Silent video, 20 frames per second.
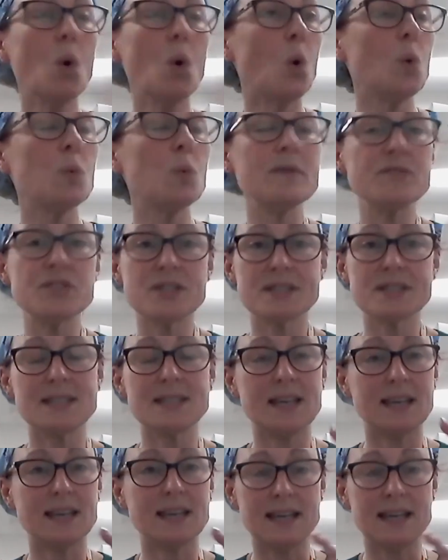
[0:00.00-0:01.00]
all we've just
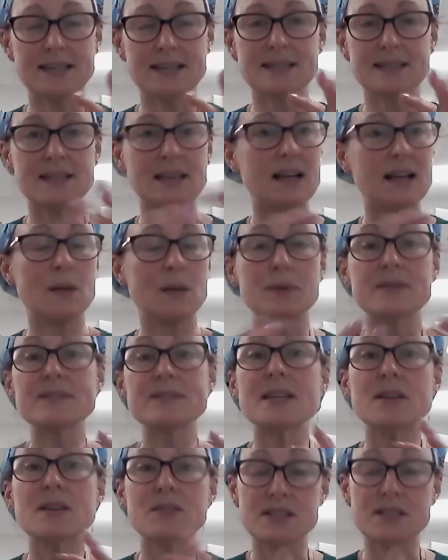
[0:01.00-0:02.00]
seen is a couple of
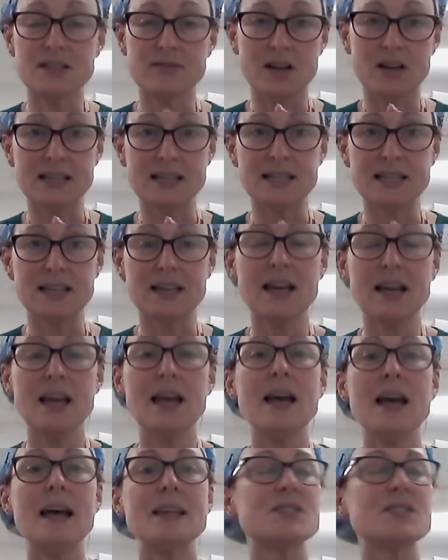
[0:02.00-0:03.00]
cells dividing.
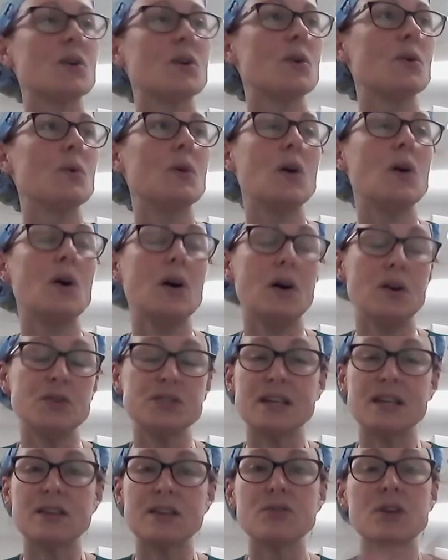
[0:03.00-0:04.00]
So on
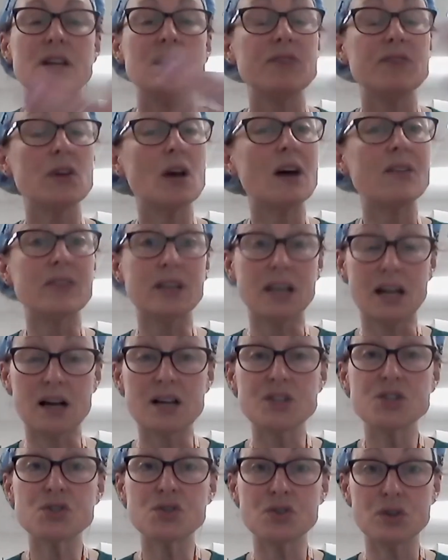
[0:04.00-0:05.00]
day three, if you have a
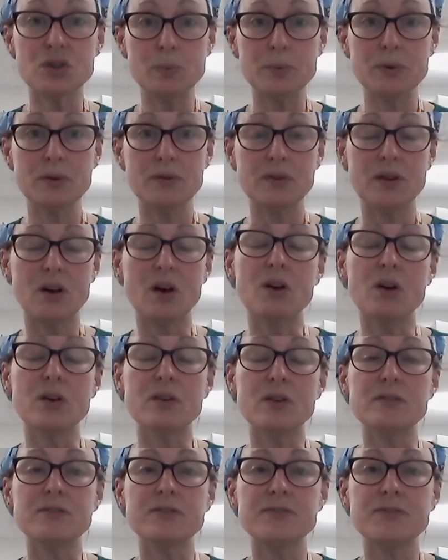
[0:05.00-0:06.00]
large group
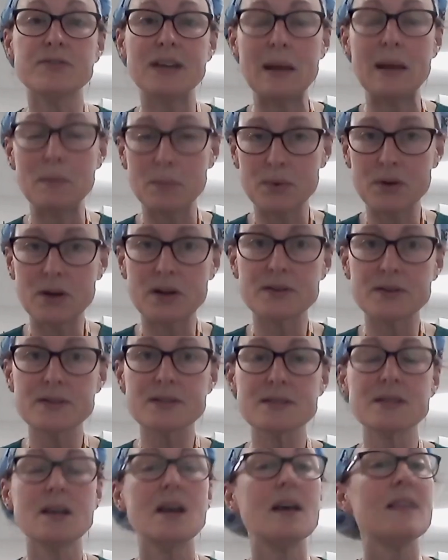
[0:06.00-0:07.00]
of
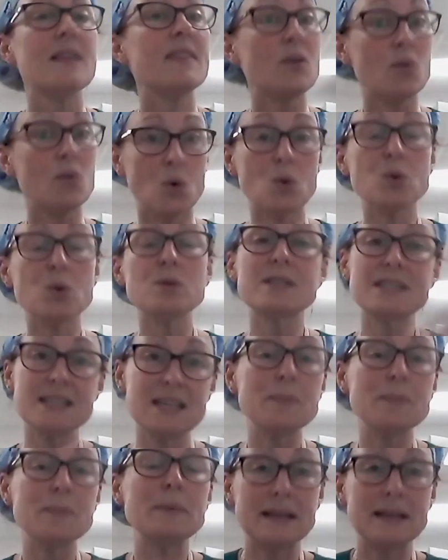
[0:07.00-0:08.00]
embryos, they're all
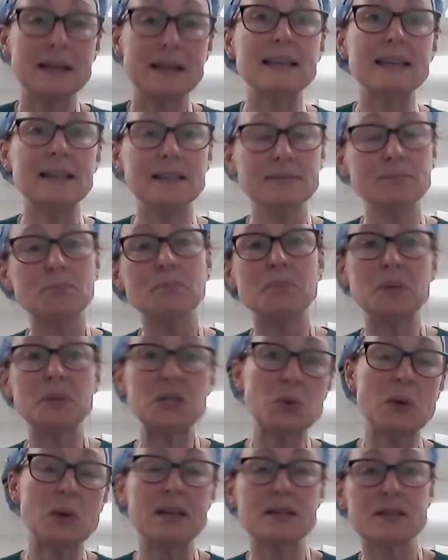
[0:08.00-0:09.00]
typically
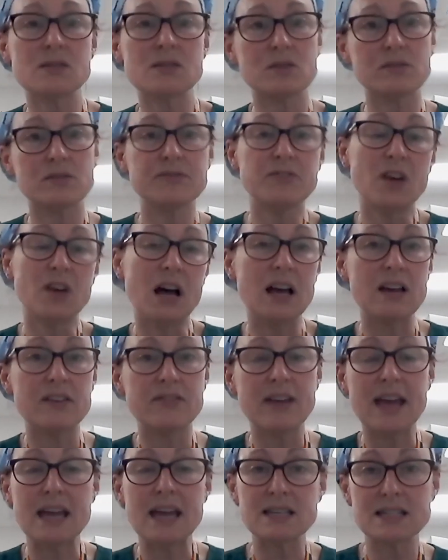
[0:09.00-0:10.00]
between sort of
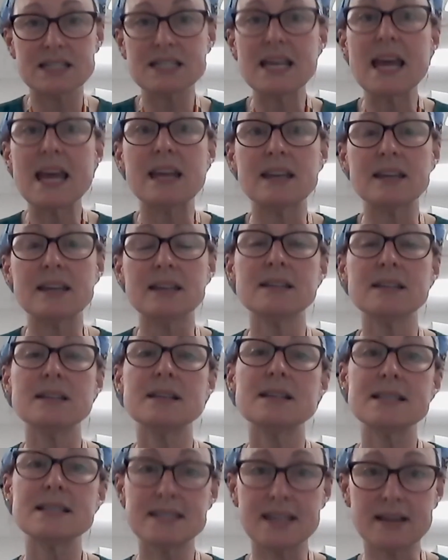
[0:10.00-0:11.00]
five, eight, 10
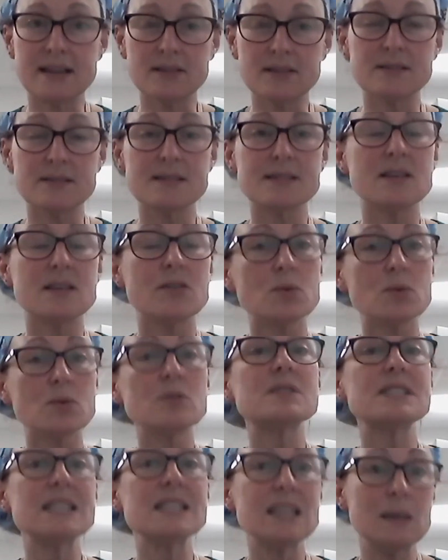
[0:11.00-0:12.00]
cells. They're
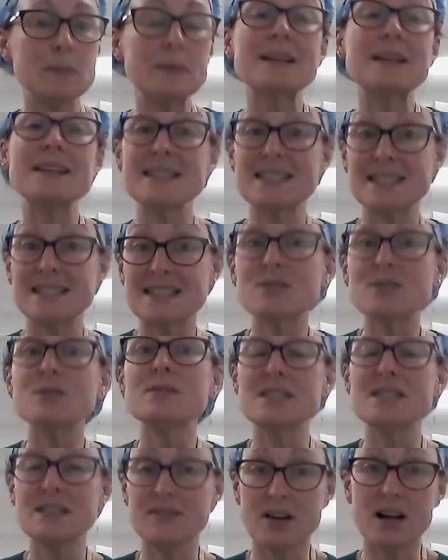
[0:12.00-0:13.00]
all typically still
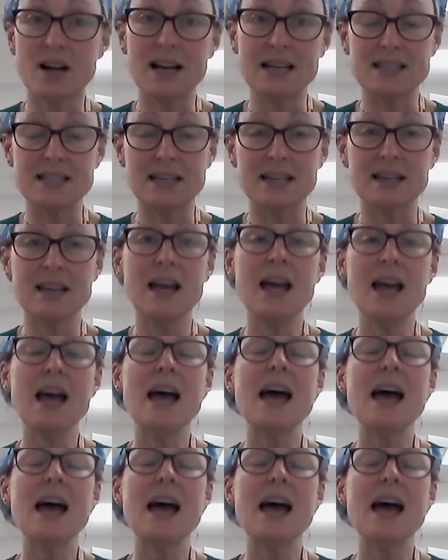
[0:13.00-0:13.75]
dividing.